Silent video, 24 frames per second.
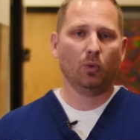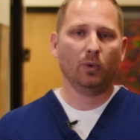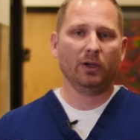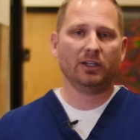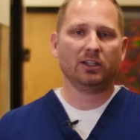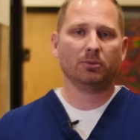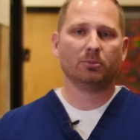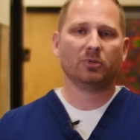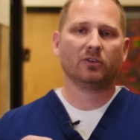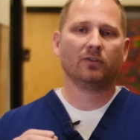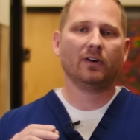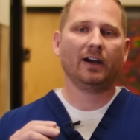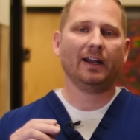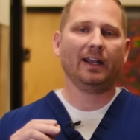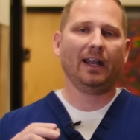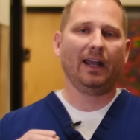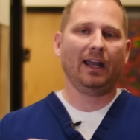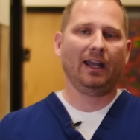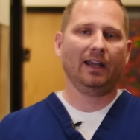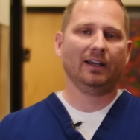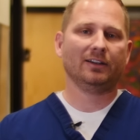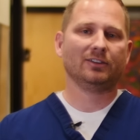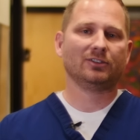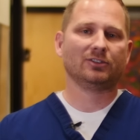We can provide
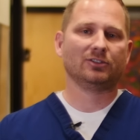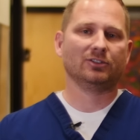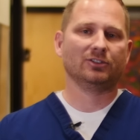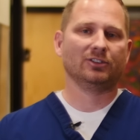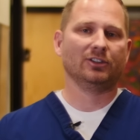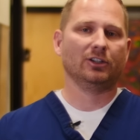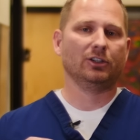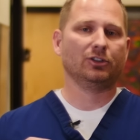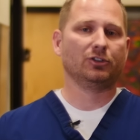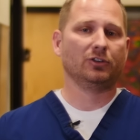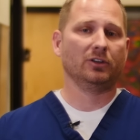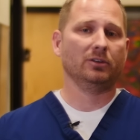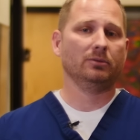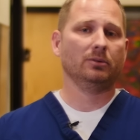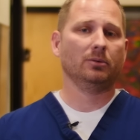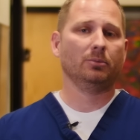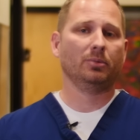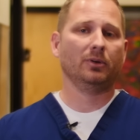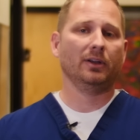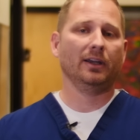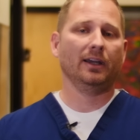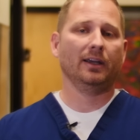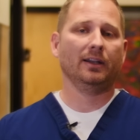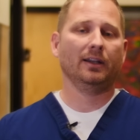answers in a
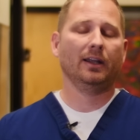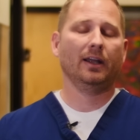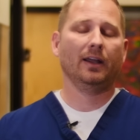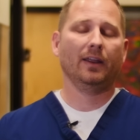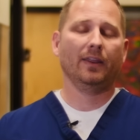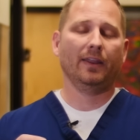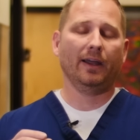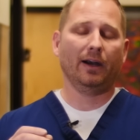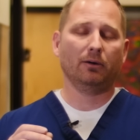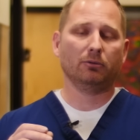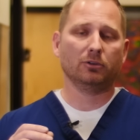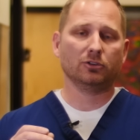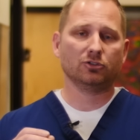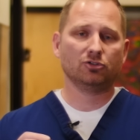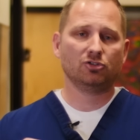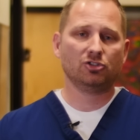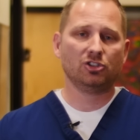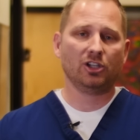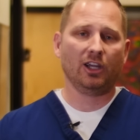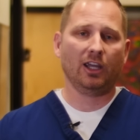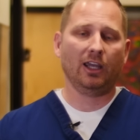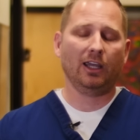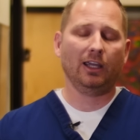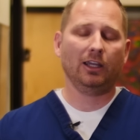treatment plan that will
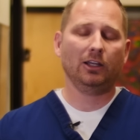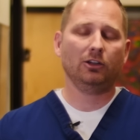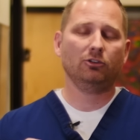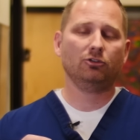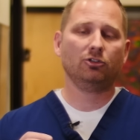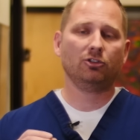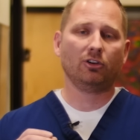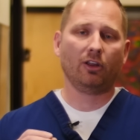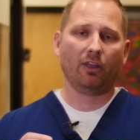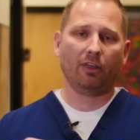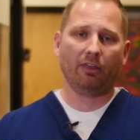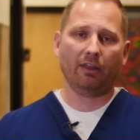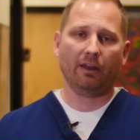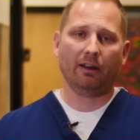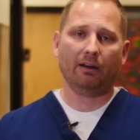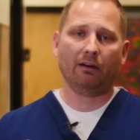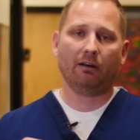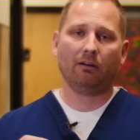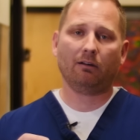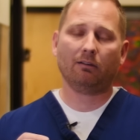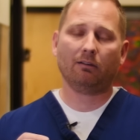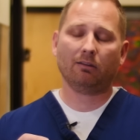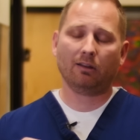change their